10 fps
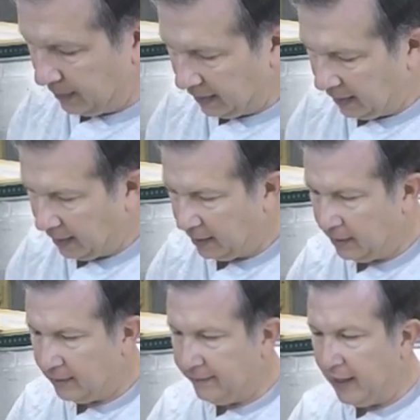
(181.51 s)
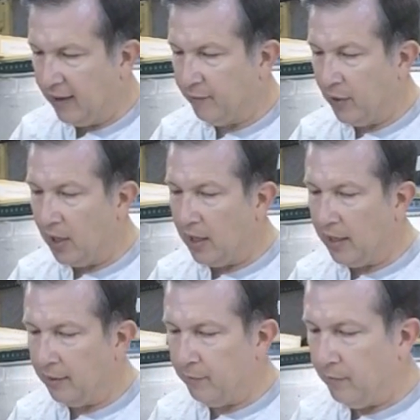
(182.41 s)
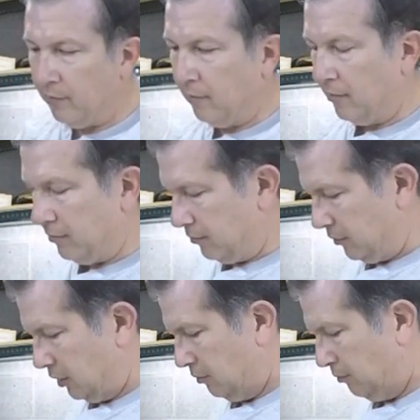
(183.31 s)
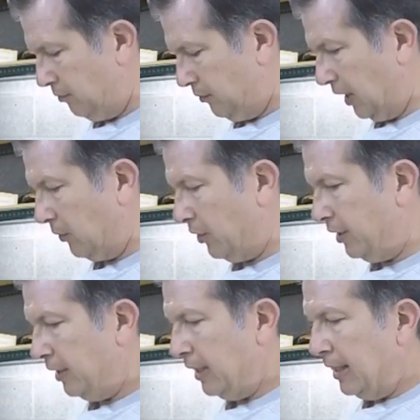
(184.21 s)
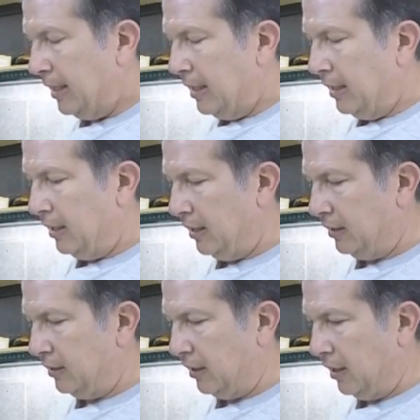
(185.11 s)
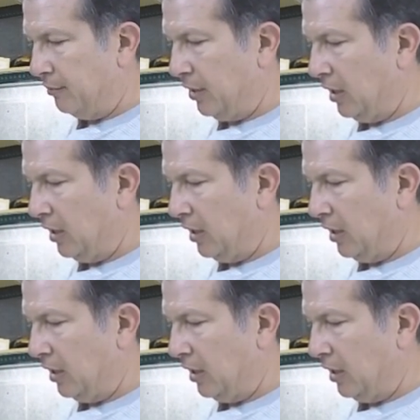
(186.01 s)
It has 5-ply plywood. It's a